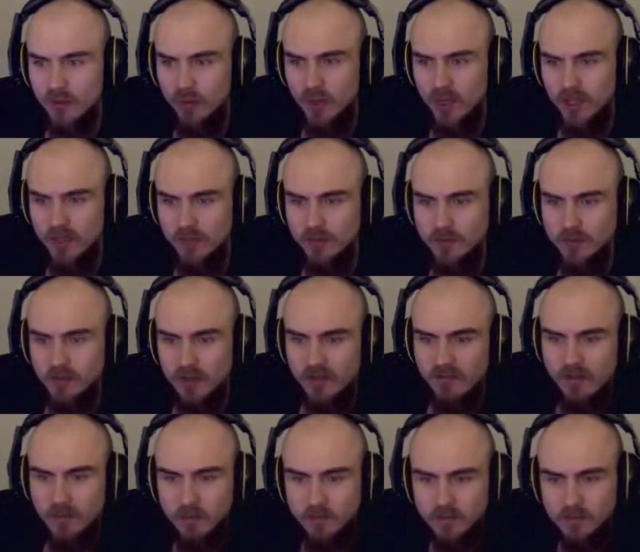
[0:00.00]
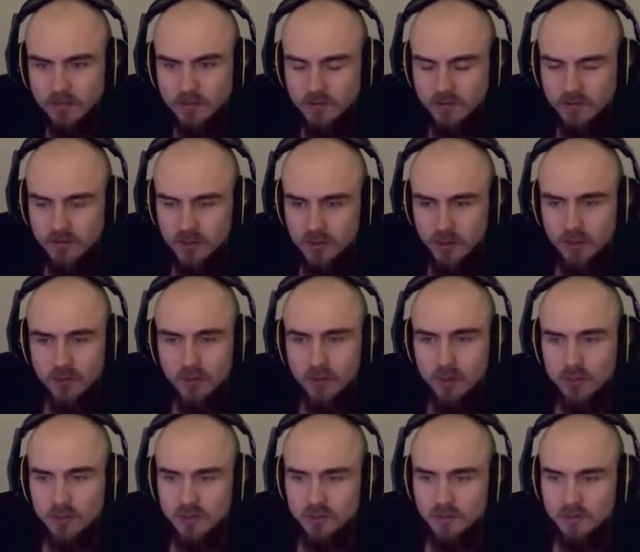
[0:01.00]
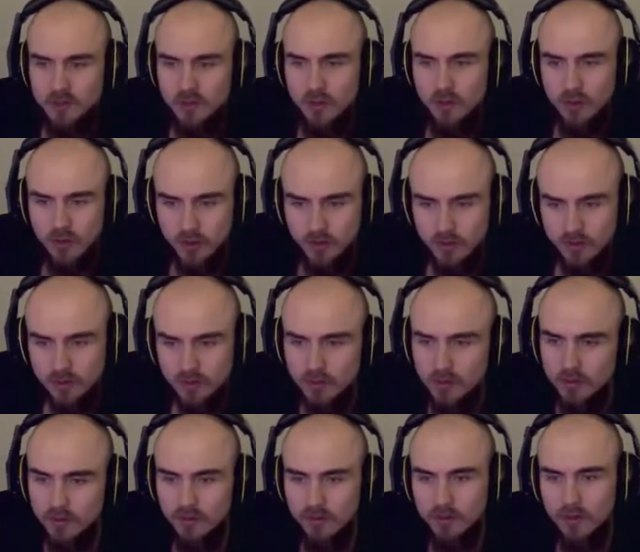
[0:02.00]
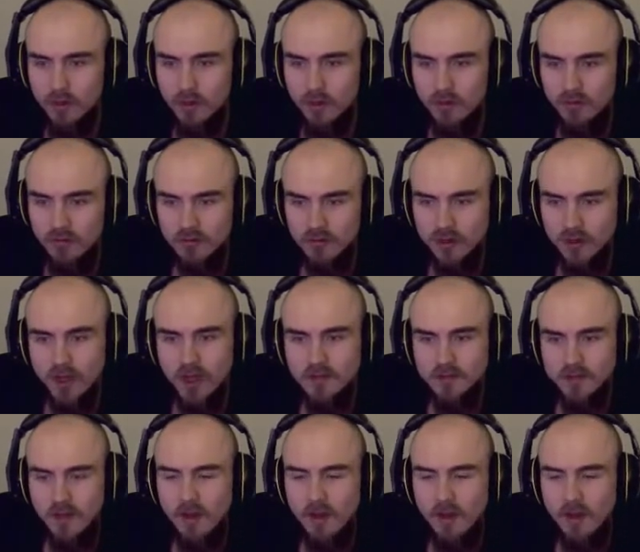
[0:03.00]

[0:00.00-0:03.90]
items to give him, so we'll just go on to the Hall of Trials.